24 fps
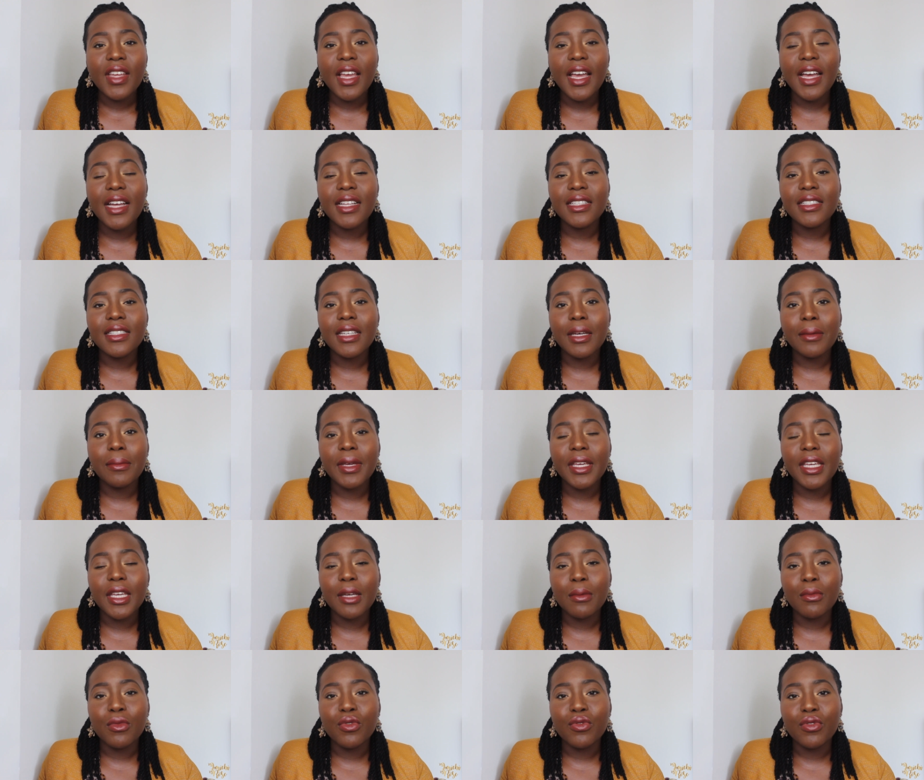And I met
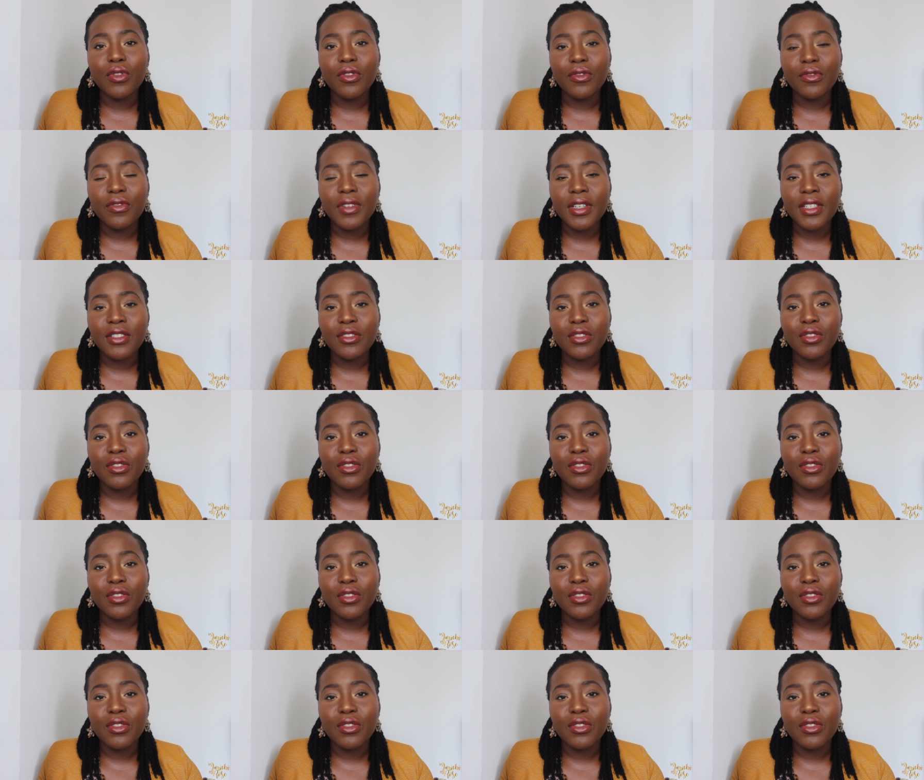him through a friend.